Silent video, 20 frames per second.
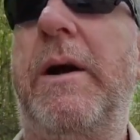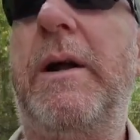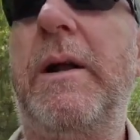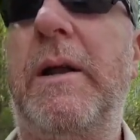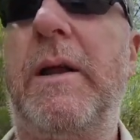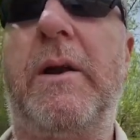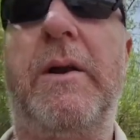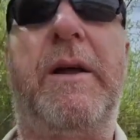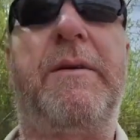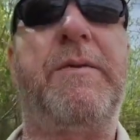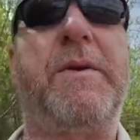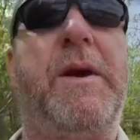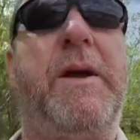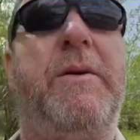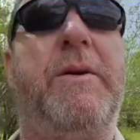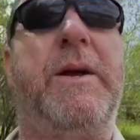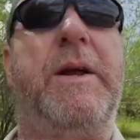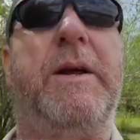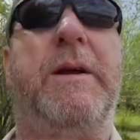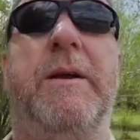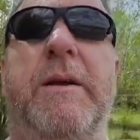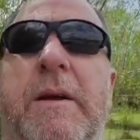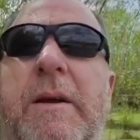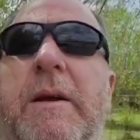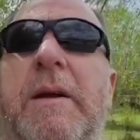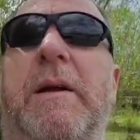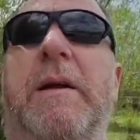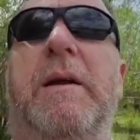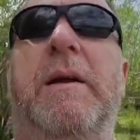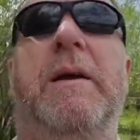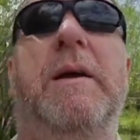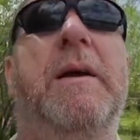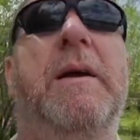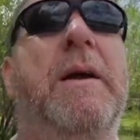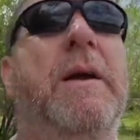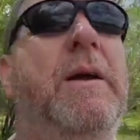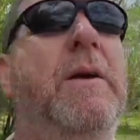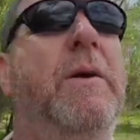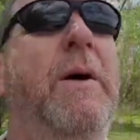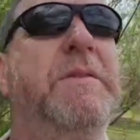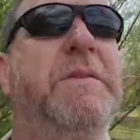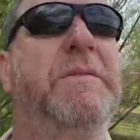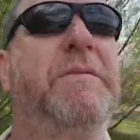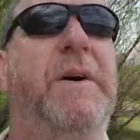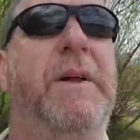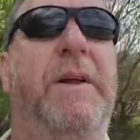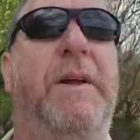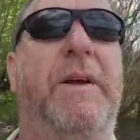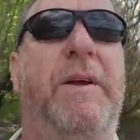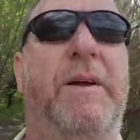little nephew Henry and go have some fun.